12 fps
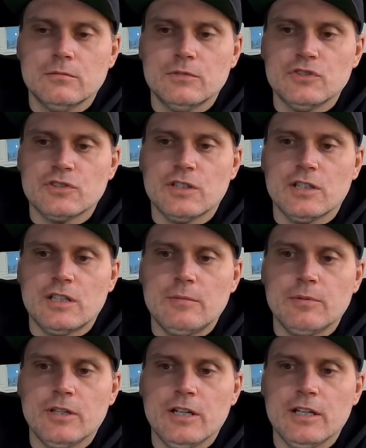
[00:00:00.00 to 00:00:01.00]
I'm just going to
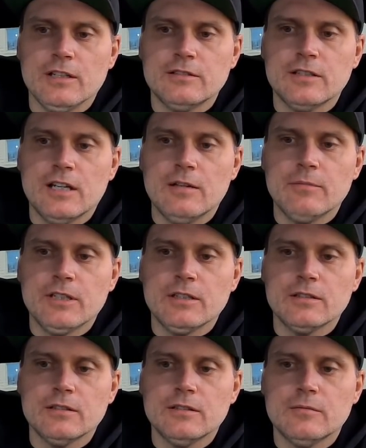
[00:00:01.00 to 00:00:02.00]
keep an eye on
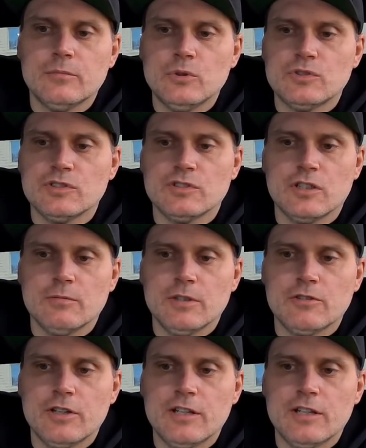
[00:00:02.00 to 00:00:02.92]
timing. Boost isn't going to be